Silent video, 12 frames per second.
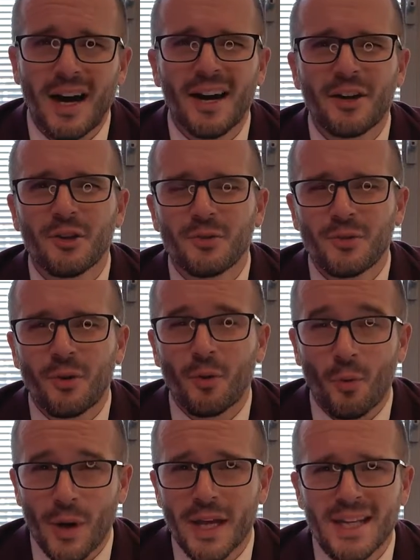Are you
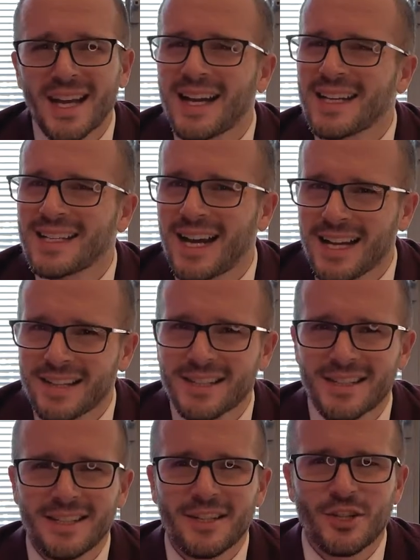already an Italian
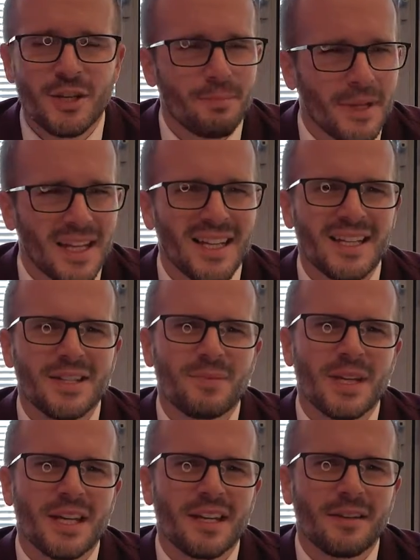citizenship, legally
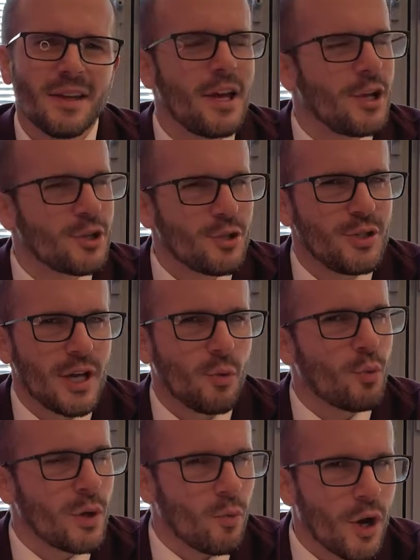speaking? Today
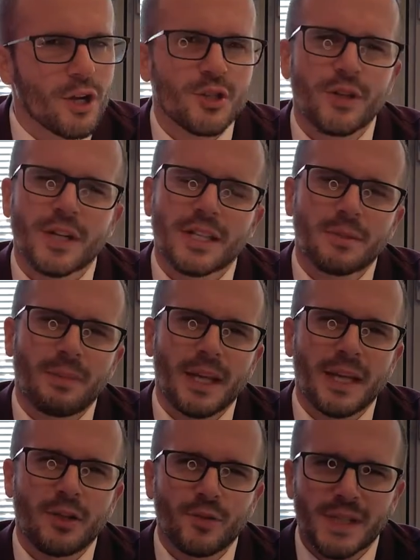we want to
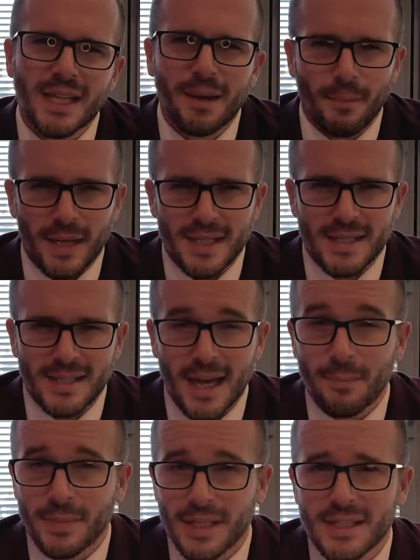explain you step by
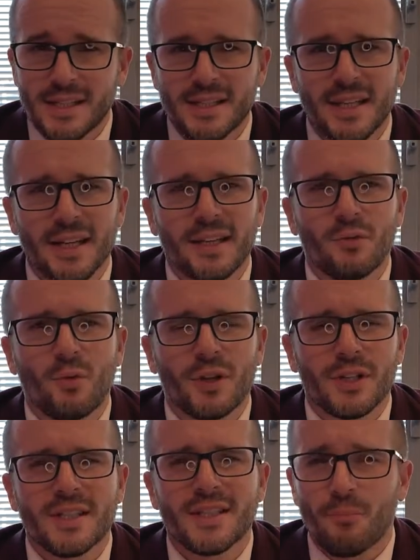step in detail
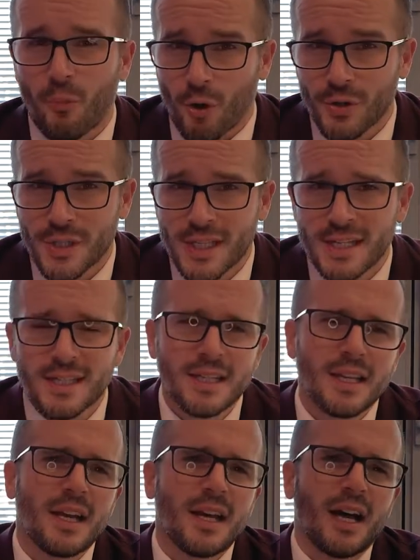what is the process
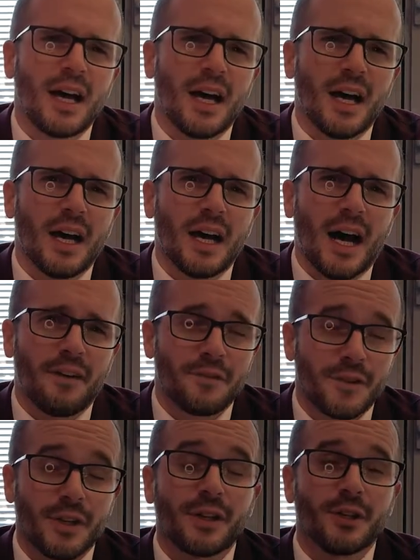
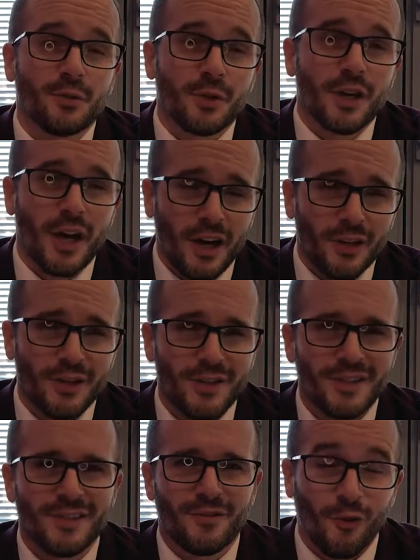after you got,
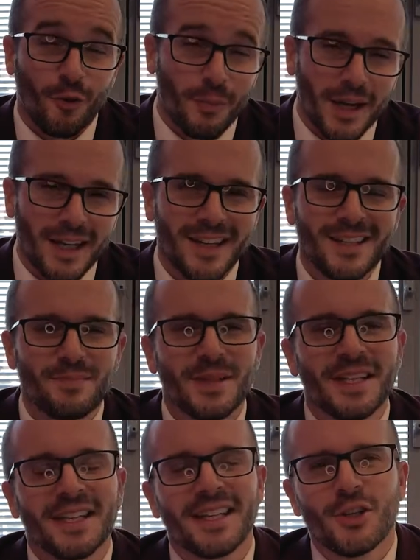formally
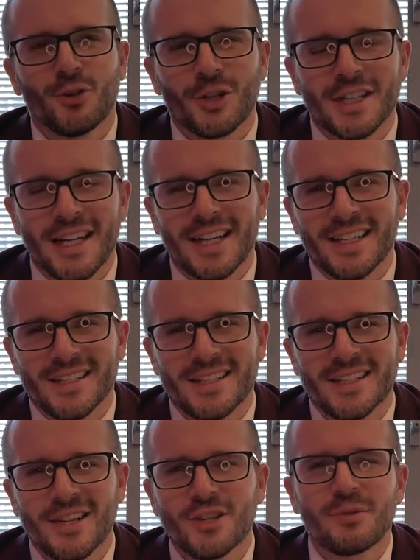speaking, your Italian
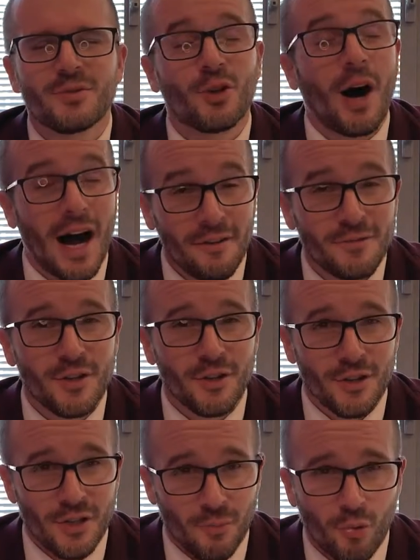citizenship. So after
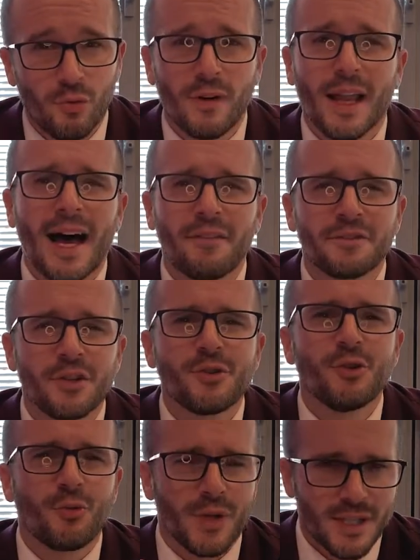the approval, after
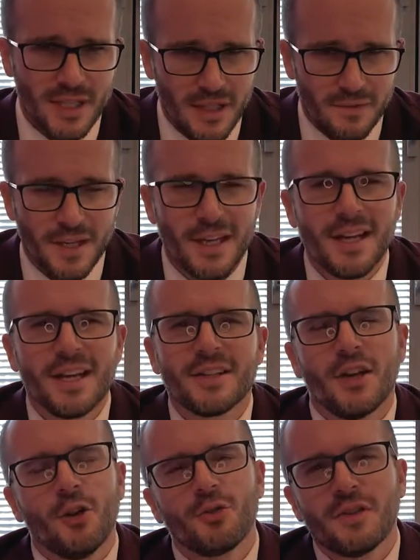you received
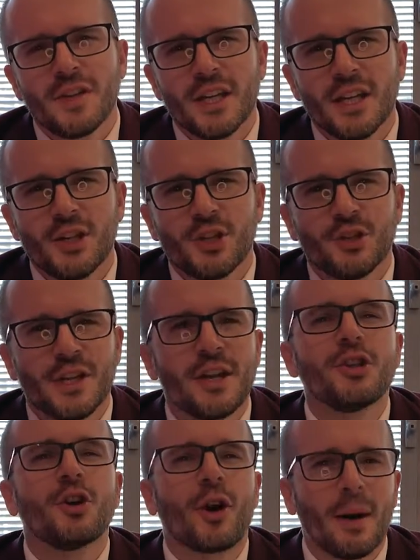the notification
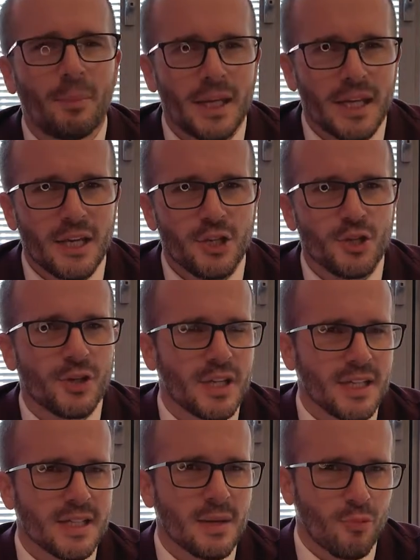that your application
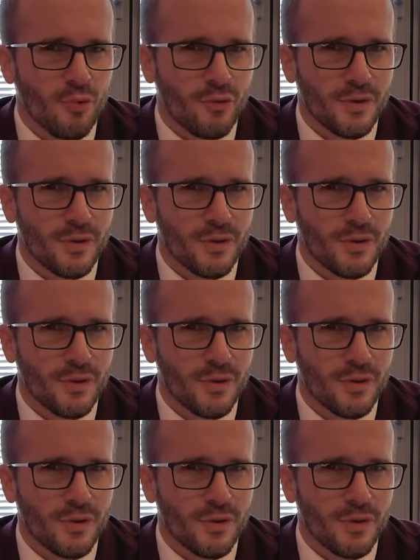is approved.